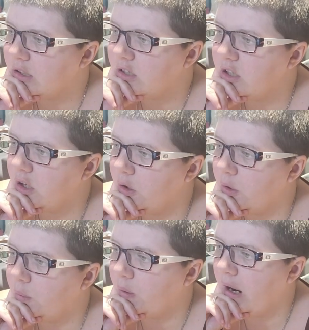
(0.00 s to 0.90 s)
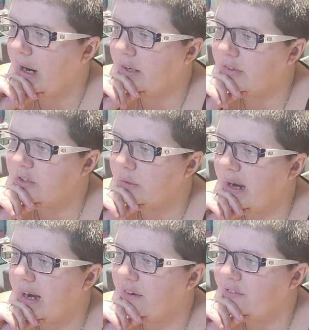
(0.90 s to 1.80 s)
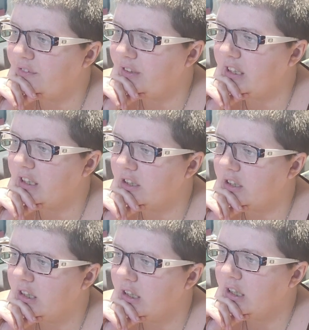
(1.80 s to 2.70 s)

So I also have here,